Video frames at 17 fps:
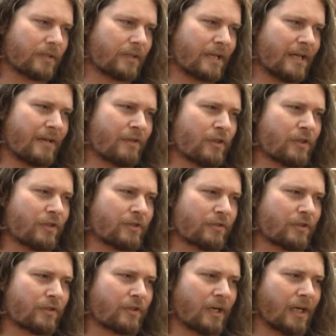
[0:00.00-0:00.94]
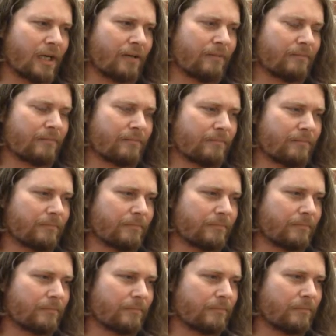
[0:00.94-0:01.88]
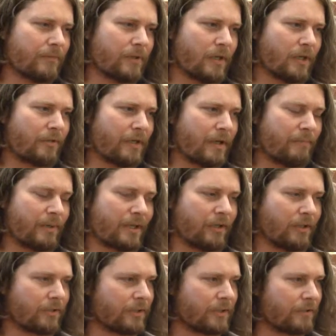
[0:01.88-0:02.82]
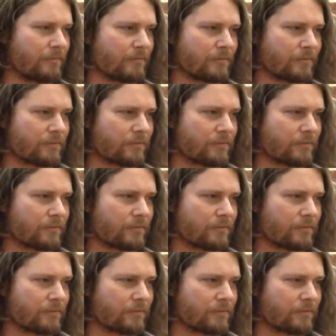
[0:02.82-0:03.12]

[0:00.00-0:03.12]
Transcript: even apparently,